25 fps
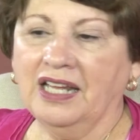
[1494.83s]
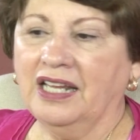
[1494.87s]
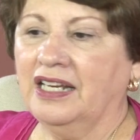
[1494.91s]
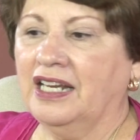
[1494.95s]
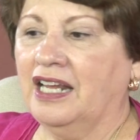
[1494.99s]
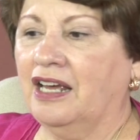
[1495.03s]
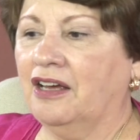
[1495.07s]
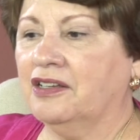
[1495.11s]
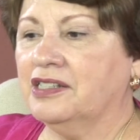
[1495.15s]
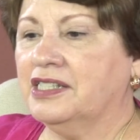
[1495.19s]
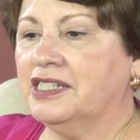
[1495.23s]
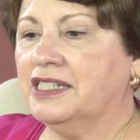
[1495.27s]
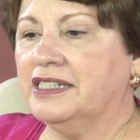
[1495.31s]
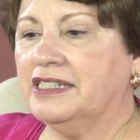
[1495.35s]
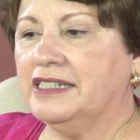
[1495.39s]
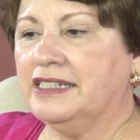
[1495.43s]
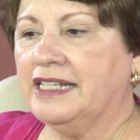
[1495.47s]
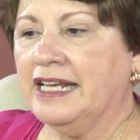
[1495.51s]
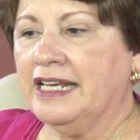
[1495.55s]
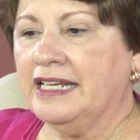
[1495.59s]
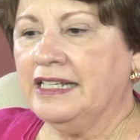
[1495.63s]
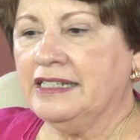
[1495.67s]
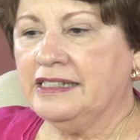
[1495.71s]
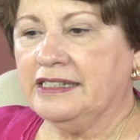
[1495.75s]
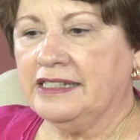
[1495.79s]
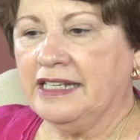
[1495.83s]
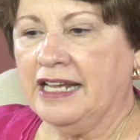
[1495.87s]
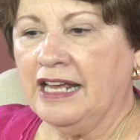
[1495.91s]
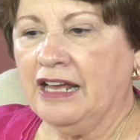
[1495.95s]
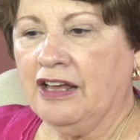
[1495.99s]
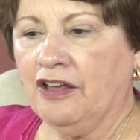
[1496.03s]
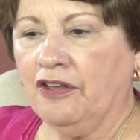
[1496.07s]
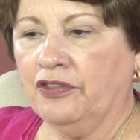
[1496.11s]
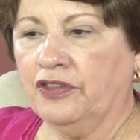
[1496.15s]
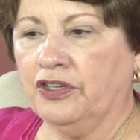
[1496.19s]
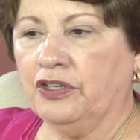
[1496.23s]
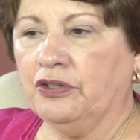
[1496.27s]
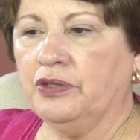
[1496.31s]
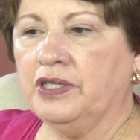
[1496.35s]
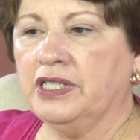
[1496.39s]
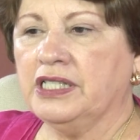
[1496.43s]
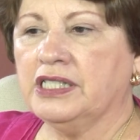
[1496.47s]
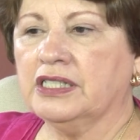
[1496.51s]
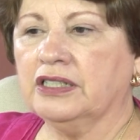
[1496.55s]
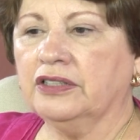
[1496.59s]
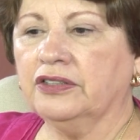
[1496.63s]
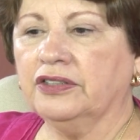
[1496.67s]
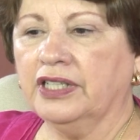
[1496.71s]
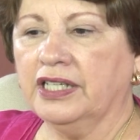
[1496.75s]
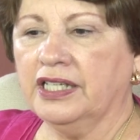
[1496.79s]
Now, as it stands now, there
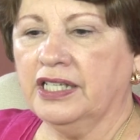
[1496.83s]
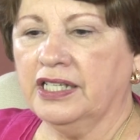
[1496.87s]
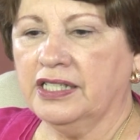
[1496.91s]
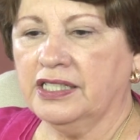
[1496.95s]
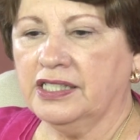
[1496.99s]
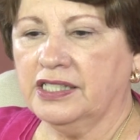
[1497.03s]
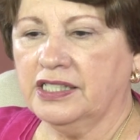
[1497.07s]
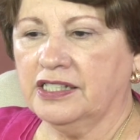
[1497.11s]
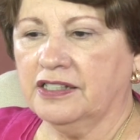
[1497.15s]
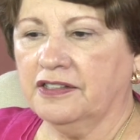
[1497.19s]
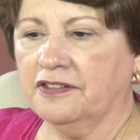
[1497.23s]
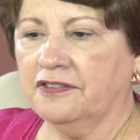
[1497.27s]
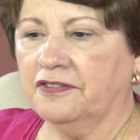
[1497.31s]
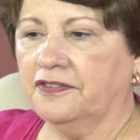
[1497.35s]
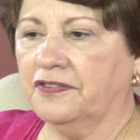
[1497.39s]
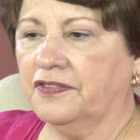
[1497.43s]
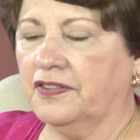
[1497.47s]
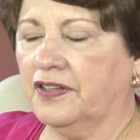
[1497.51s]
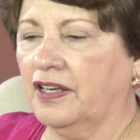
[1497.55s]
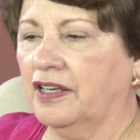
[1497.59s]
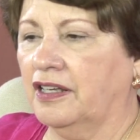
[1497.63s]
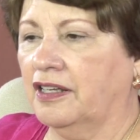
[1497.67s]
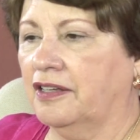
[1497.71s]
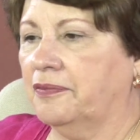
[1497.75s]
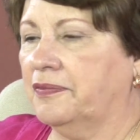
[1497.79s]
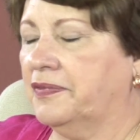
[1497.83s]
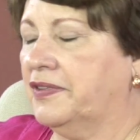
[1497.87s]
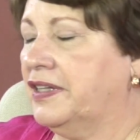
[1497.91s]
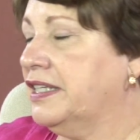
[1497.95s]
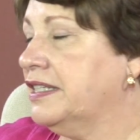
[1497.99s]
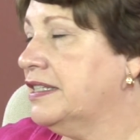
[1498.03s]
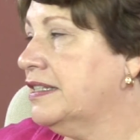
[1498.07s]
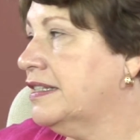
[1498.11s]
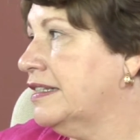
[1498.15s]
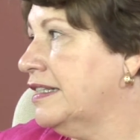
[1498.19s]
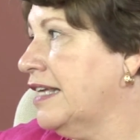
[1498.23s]
is a list of, I think,